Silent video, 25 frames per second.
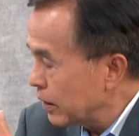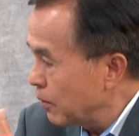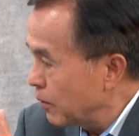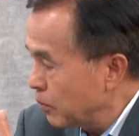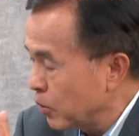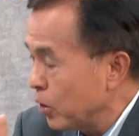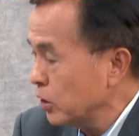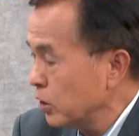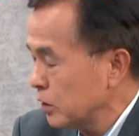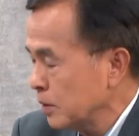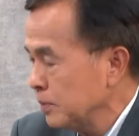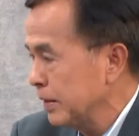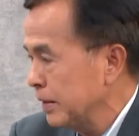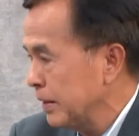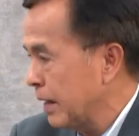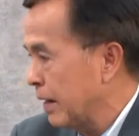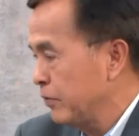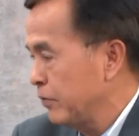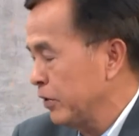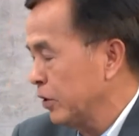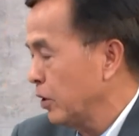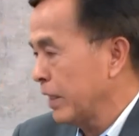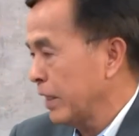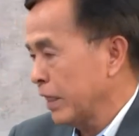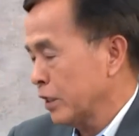of course, I mean,
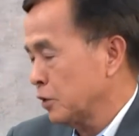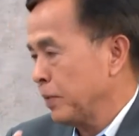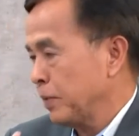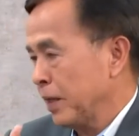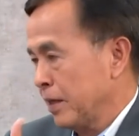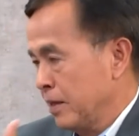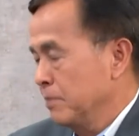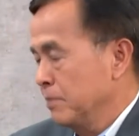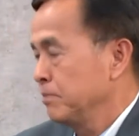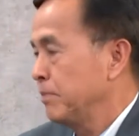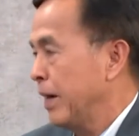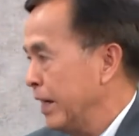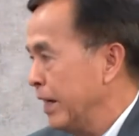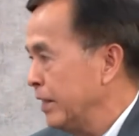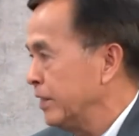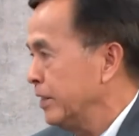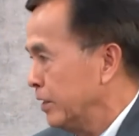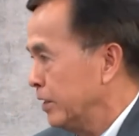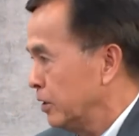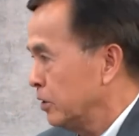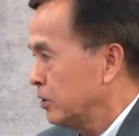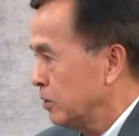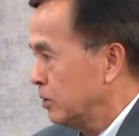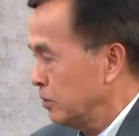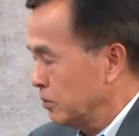we don't expect
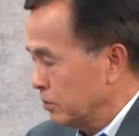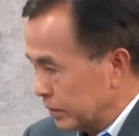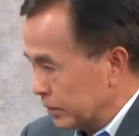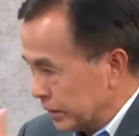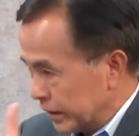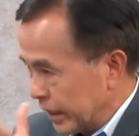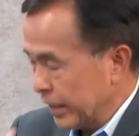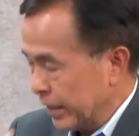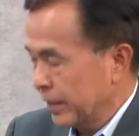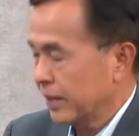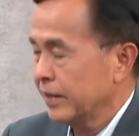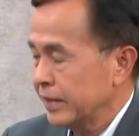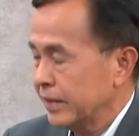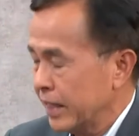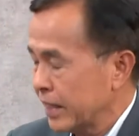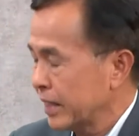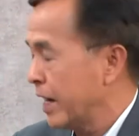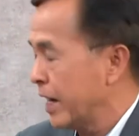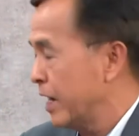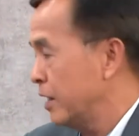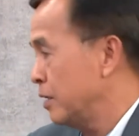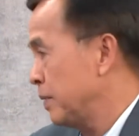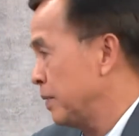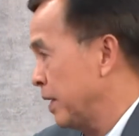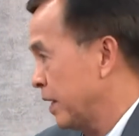Biden to take that
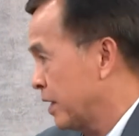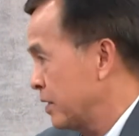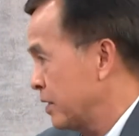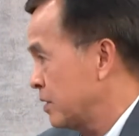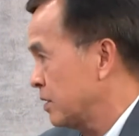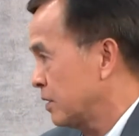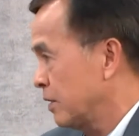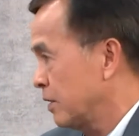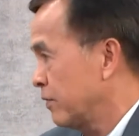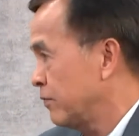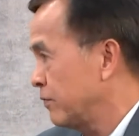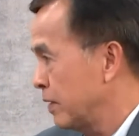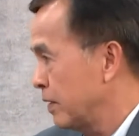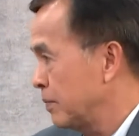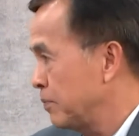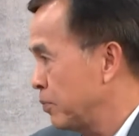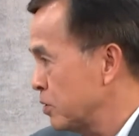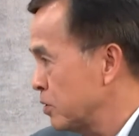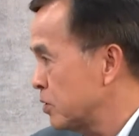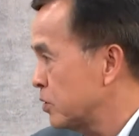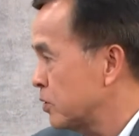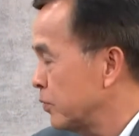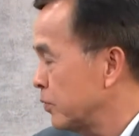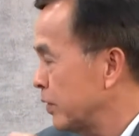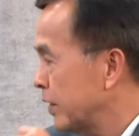kind of aggressive
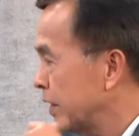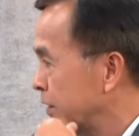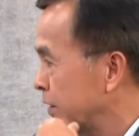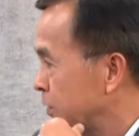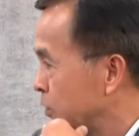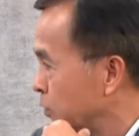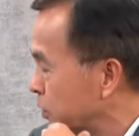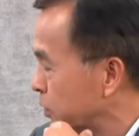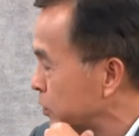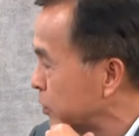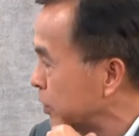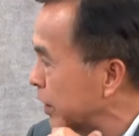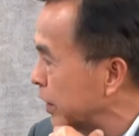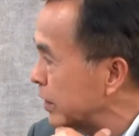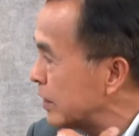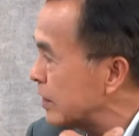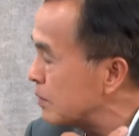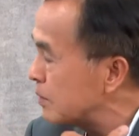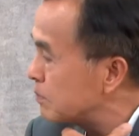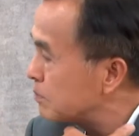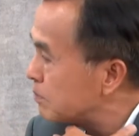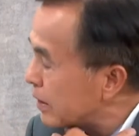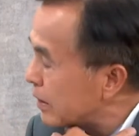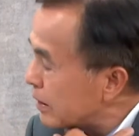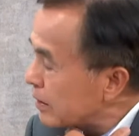posturing toward
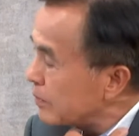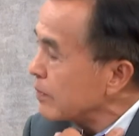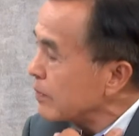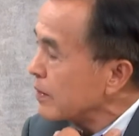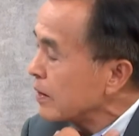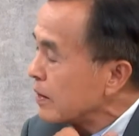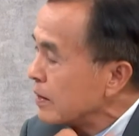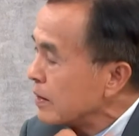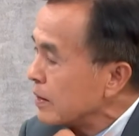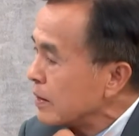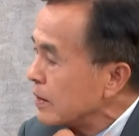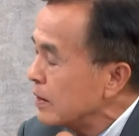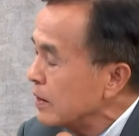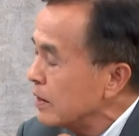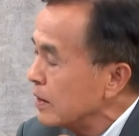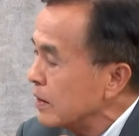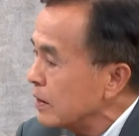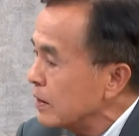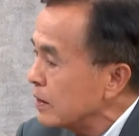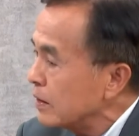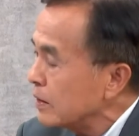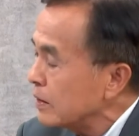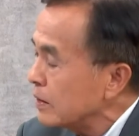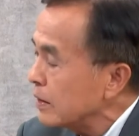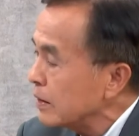China, but
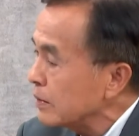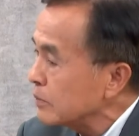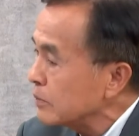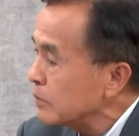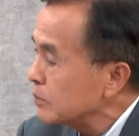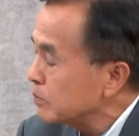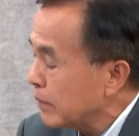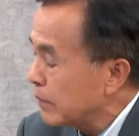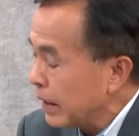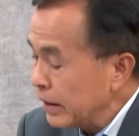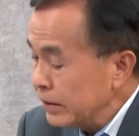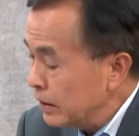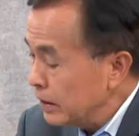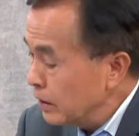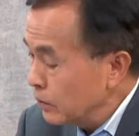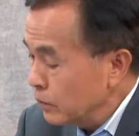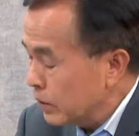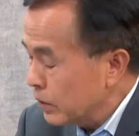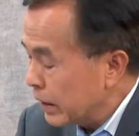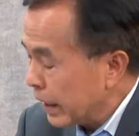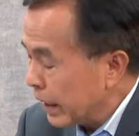Biden